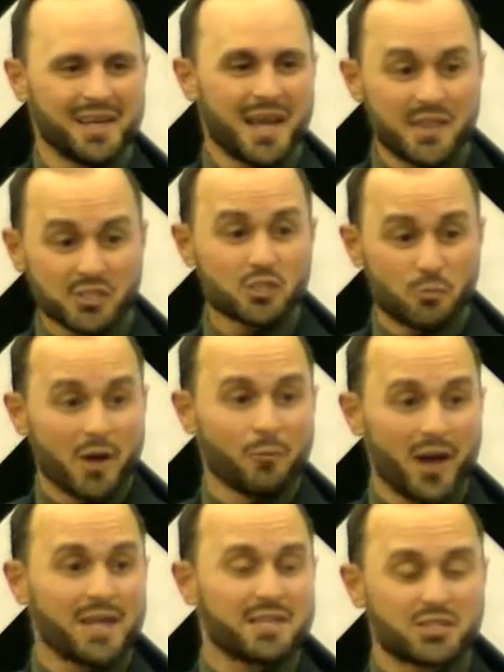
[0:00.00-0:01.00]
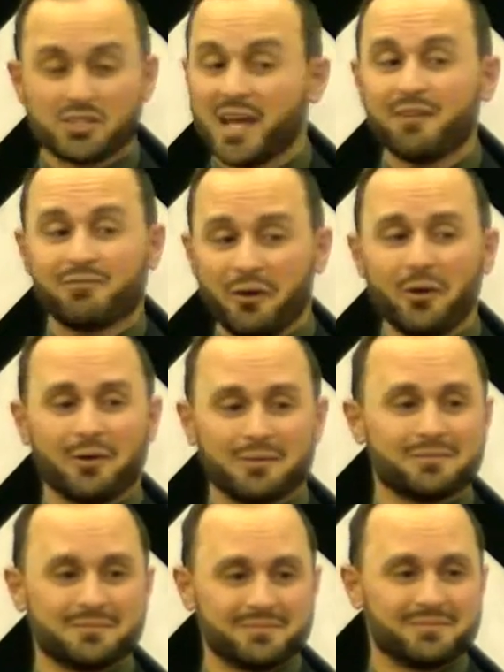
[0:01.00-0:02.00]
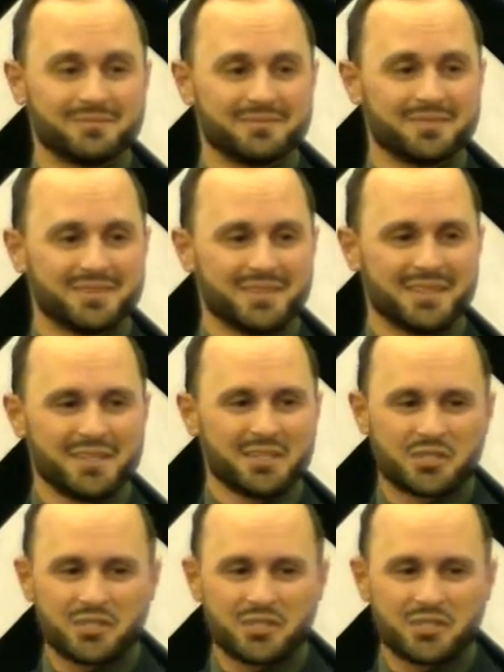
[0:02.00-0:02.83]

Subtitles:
And this is one way you stay full. You